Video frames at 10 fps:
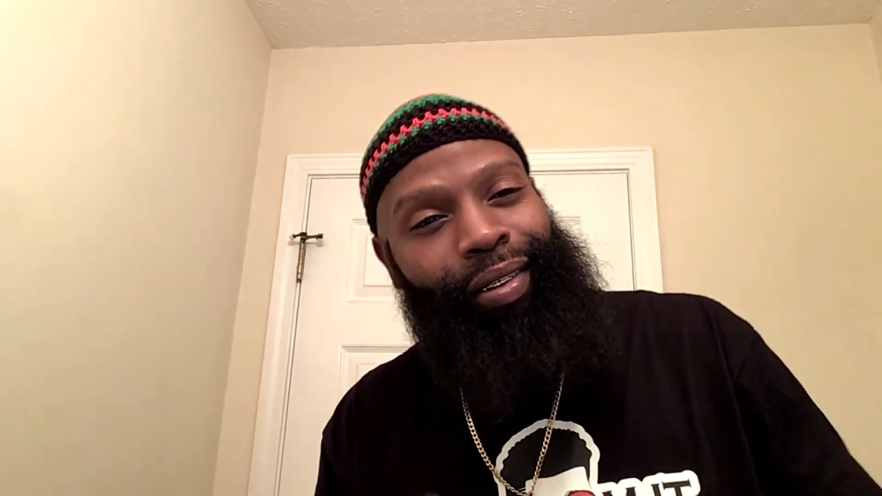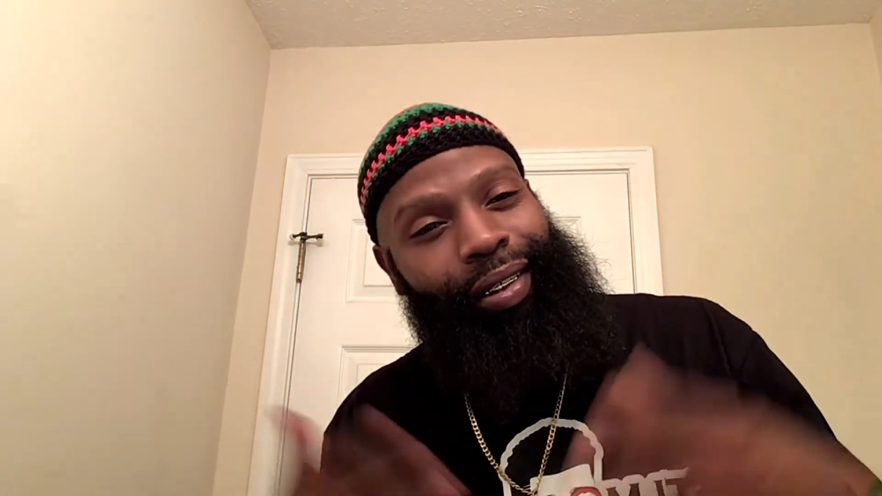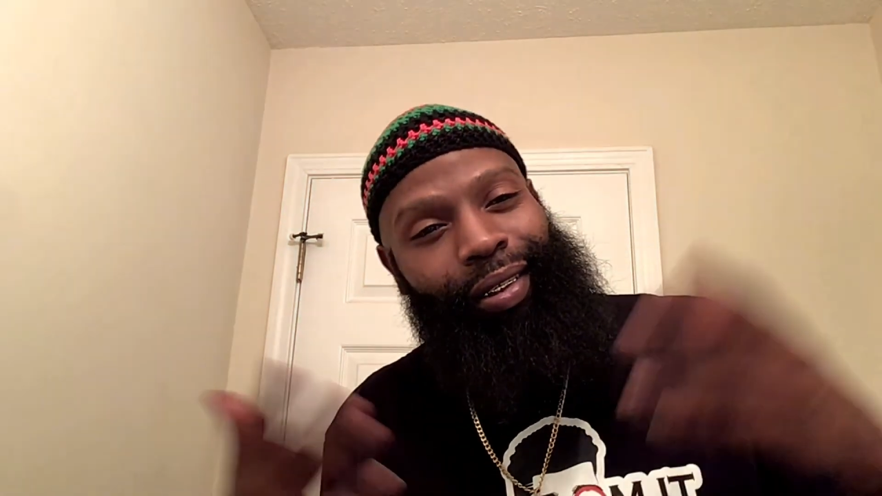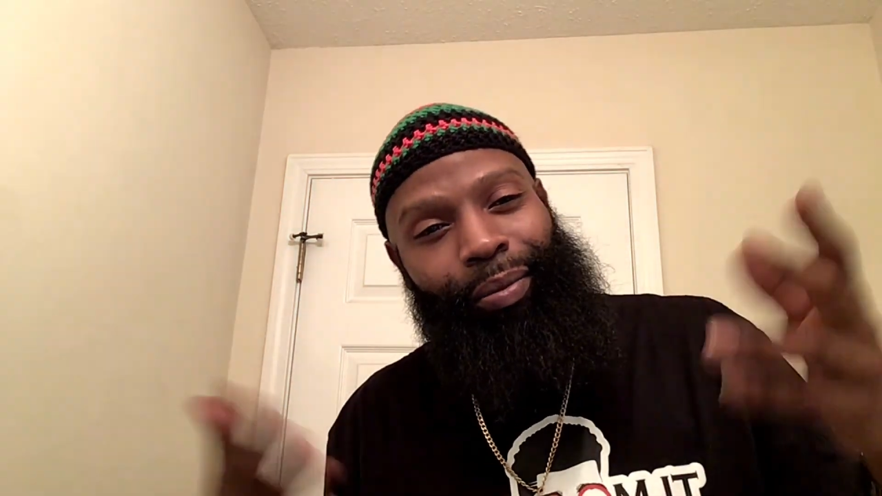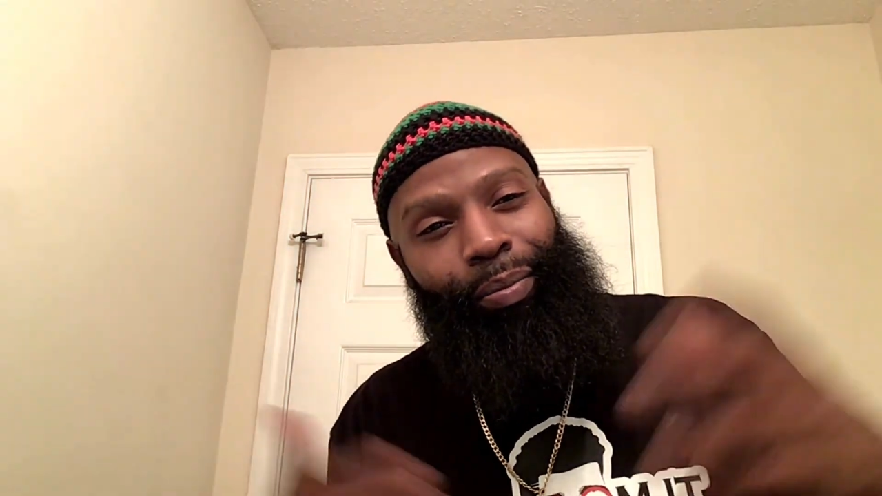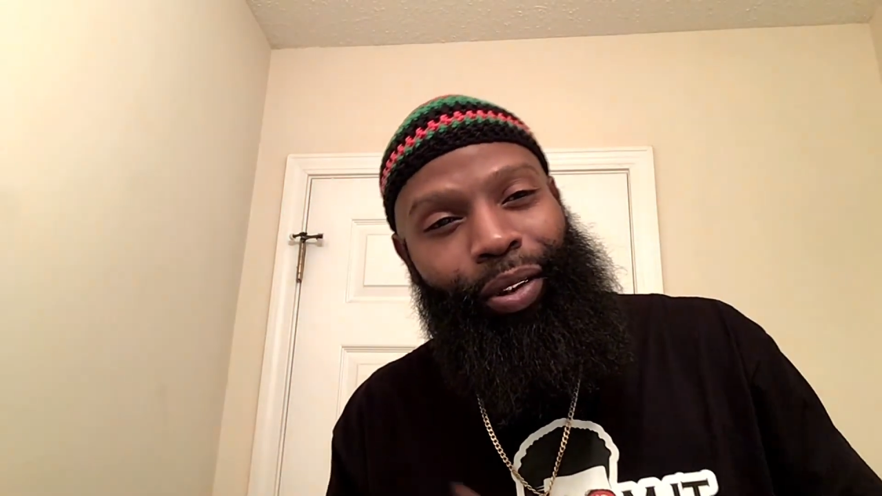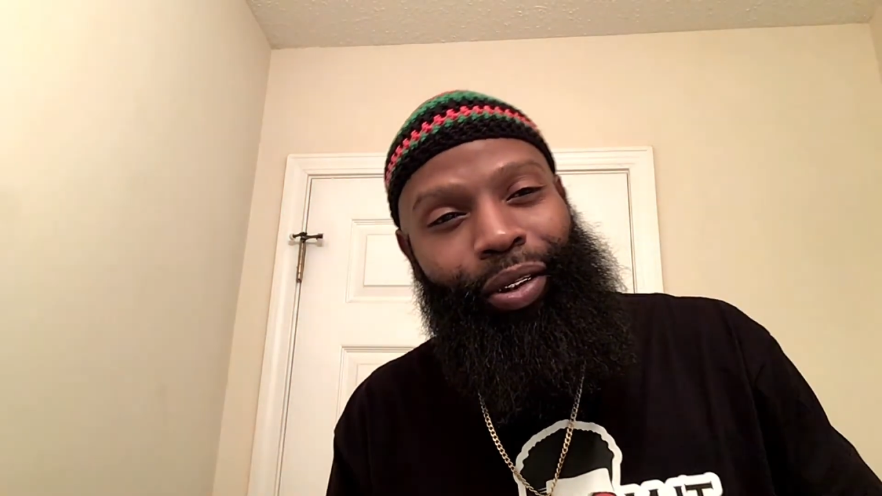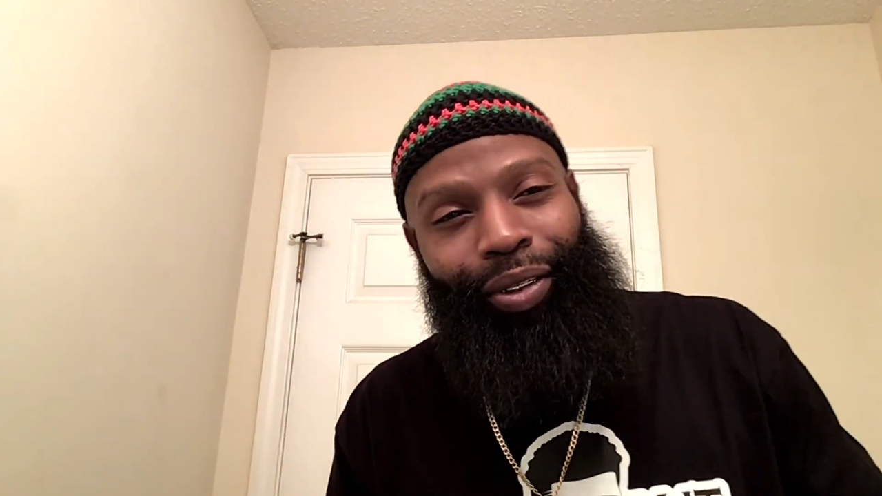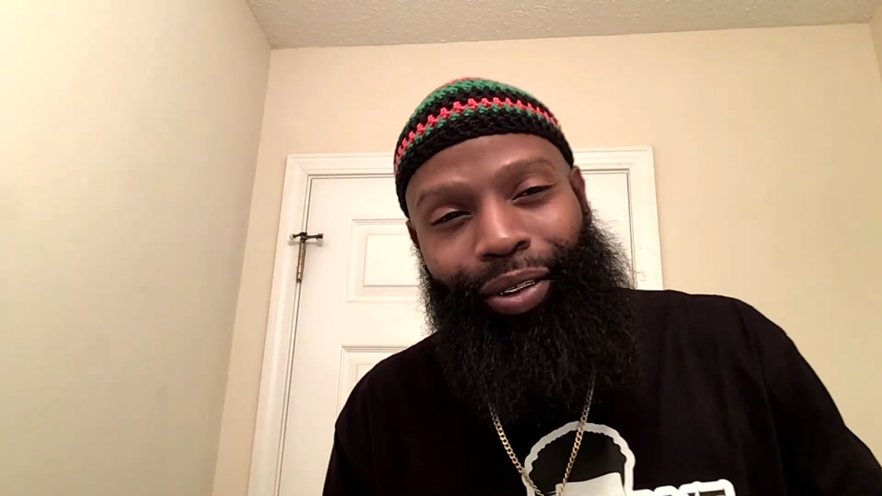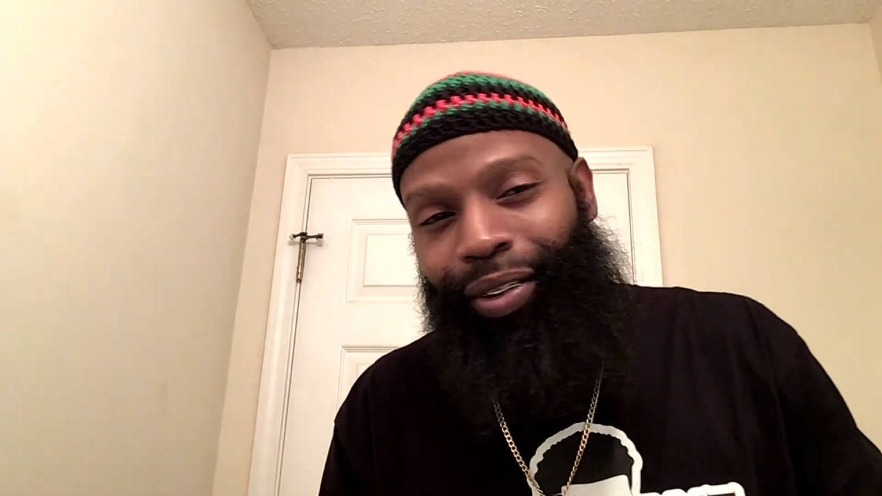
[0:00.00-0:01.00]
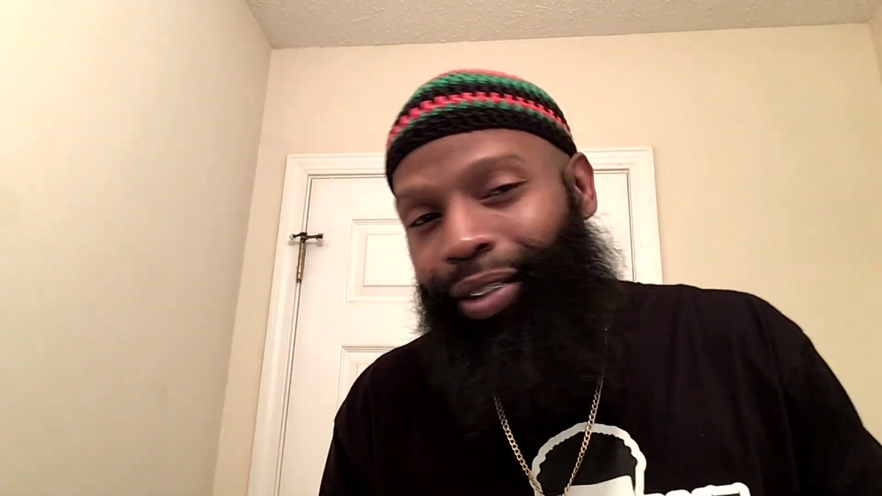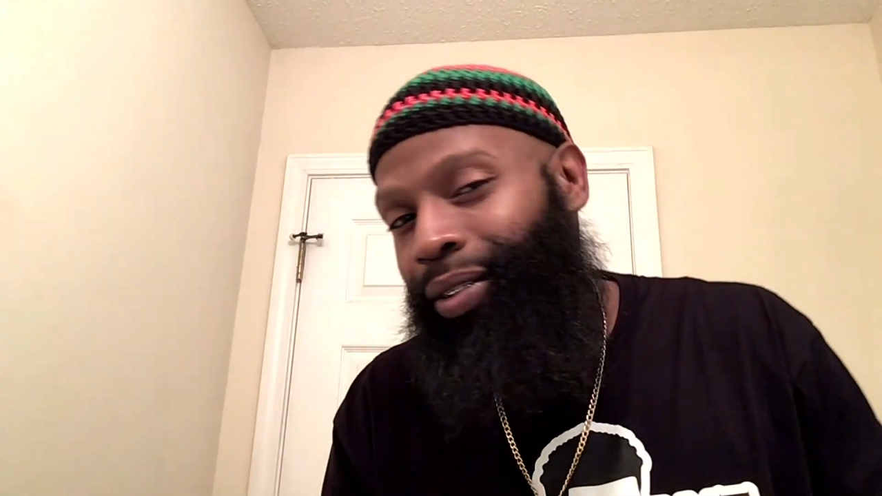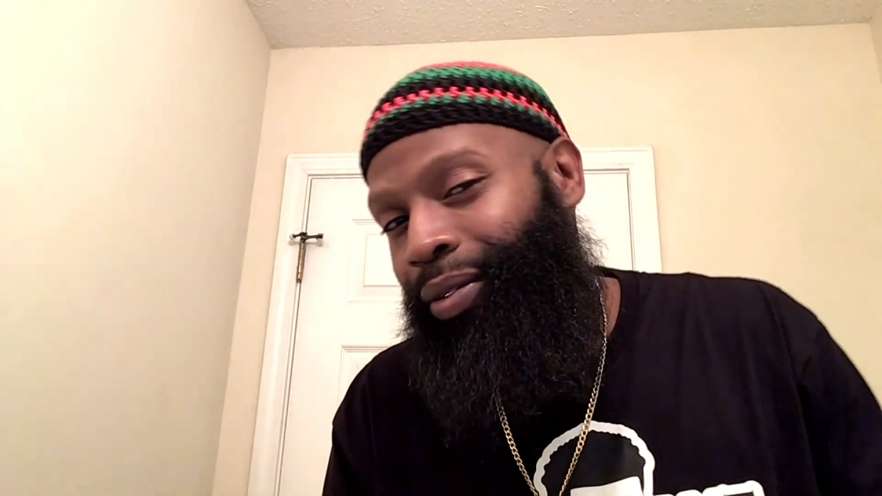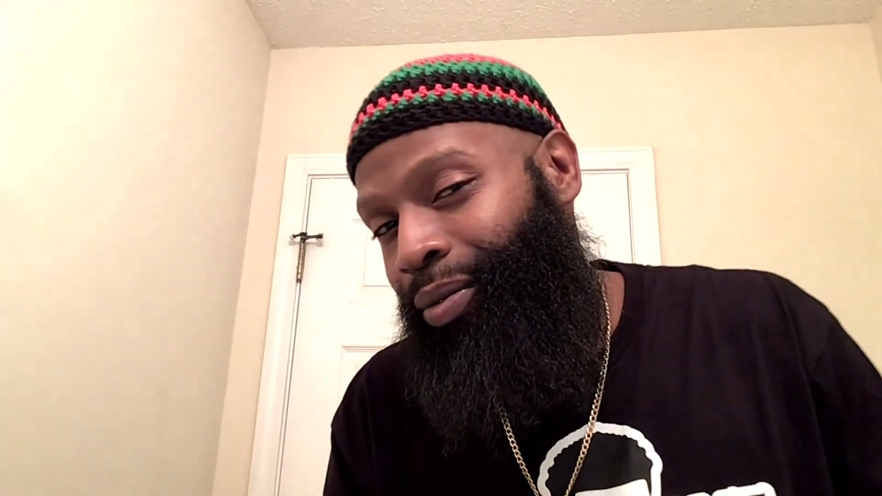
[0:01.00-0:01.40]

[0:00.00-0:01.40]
And the beard oil,